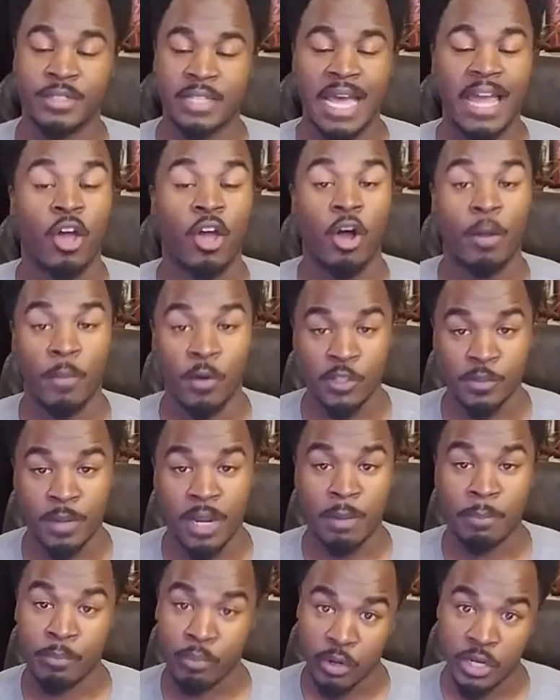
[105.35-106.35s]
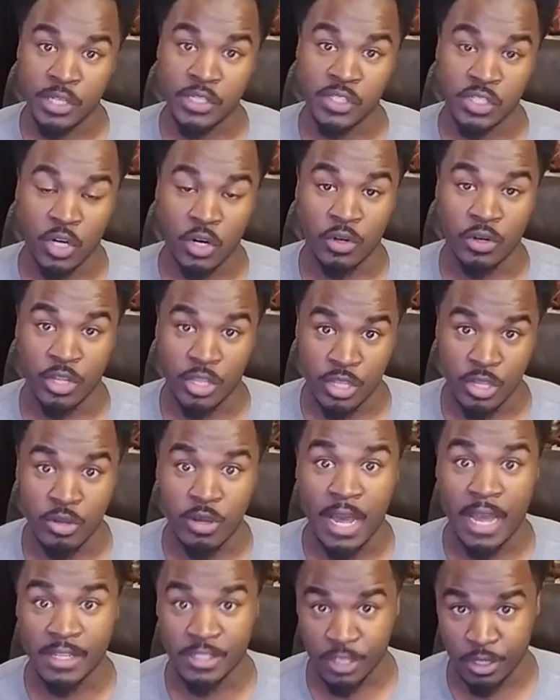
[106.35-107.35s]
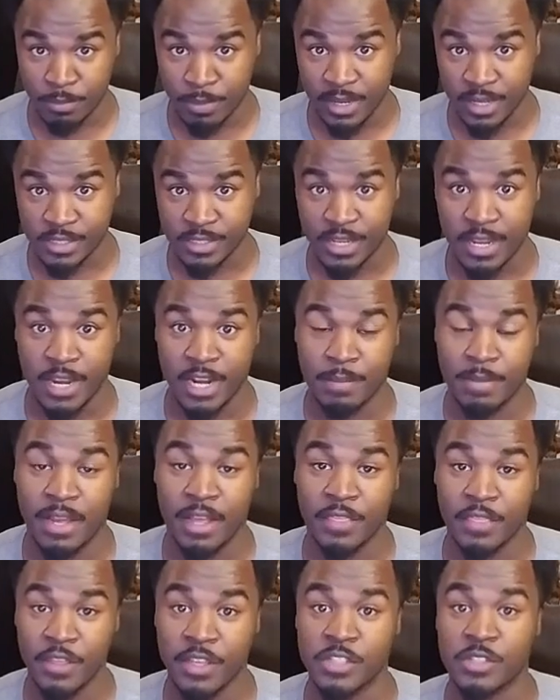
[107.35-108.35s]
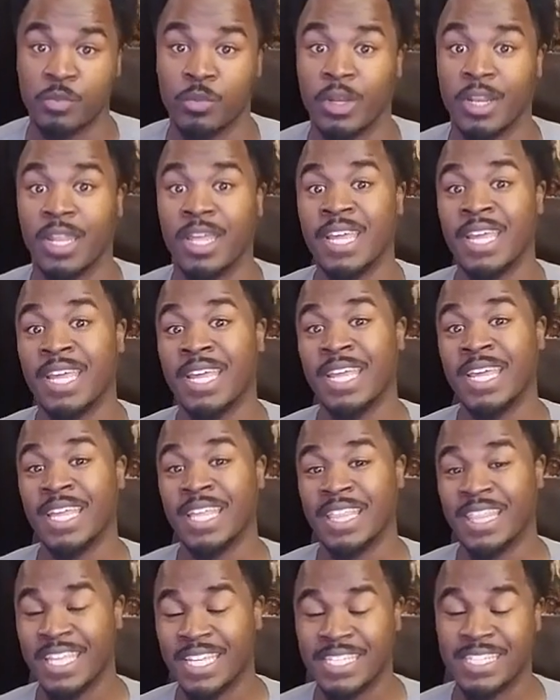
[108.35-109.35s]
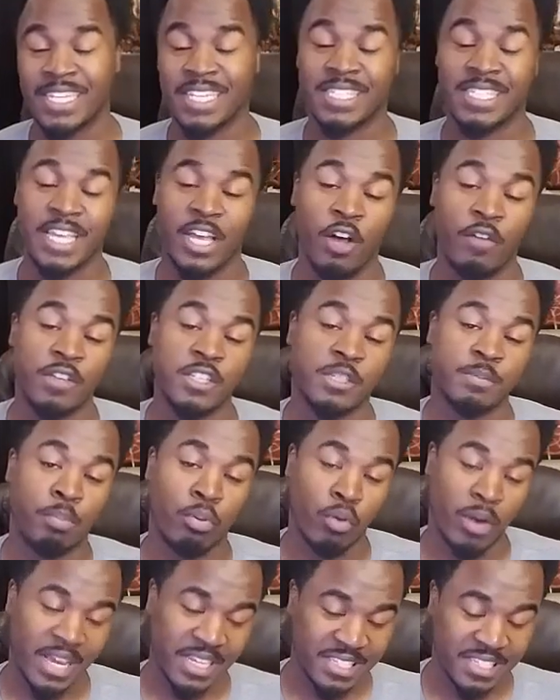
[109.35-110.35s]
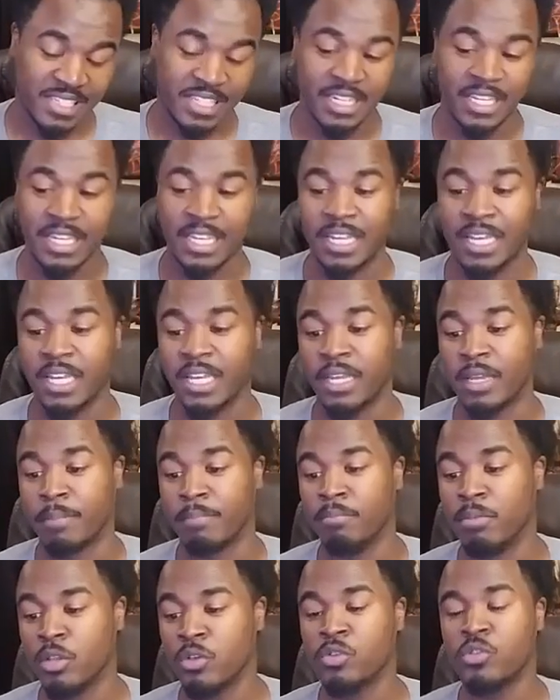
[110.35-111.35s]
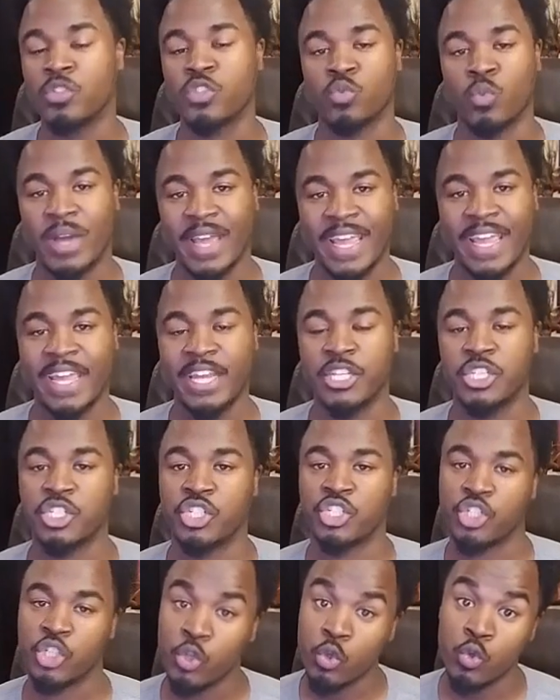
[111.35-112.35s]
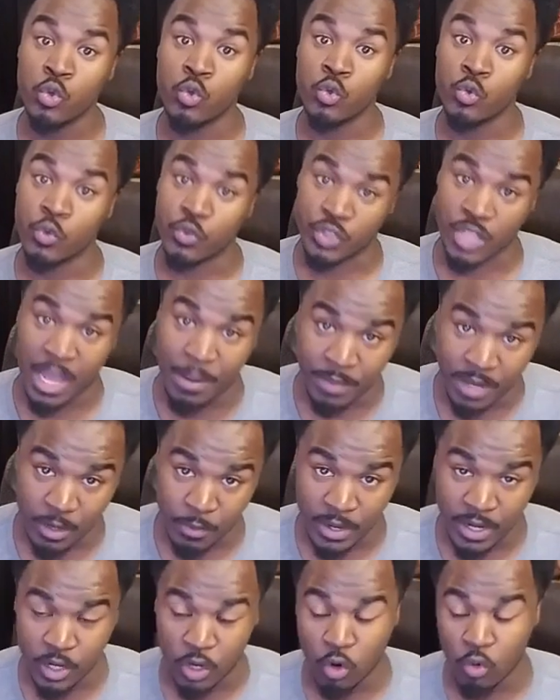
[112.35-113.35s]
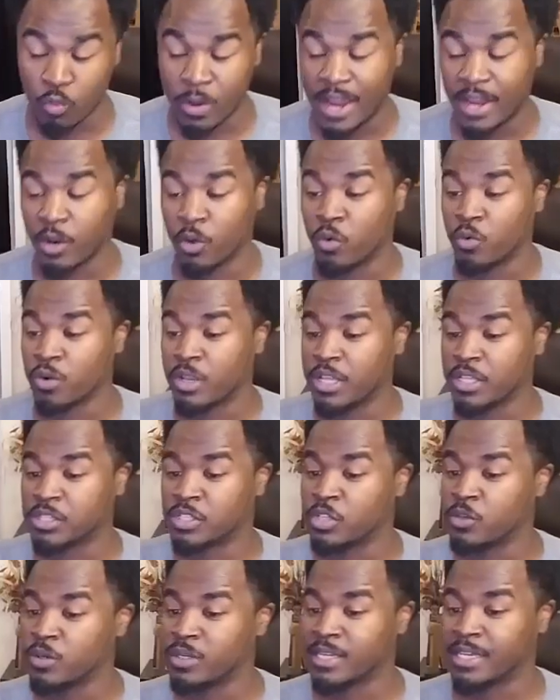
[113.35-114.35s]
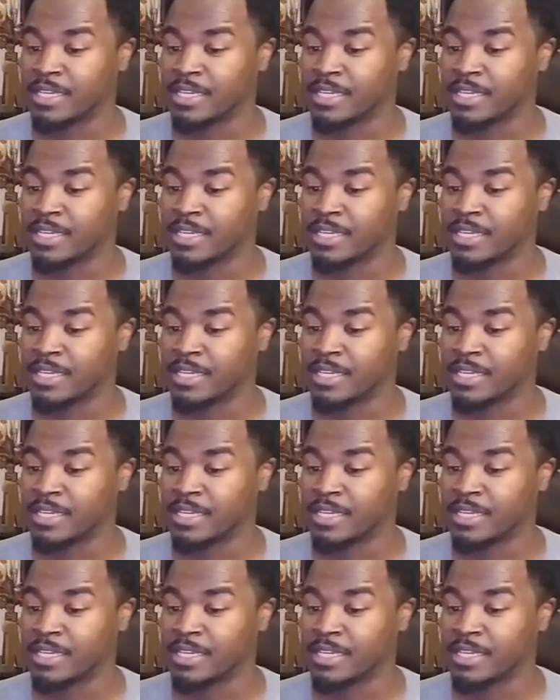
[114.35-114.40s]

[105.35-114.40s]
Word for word: Not almost, but I'm pretty certain that you guys are going to be excited about this one. This is Elvis Presley, Blue Suede Shoes. I'm getting ready to go right on into it.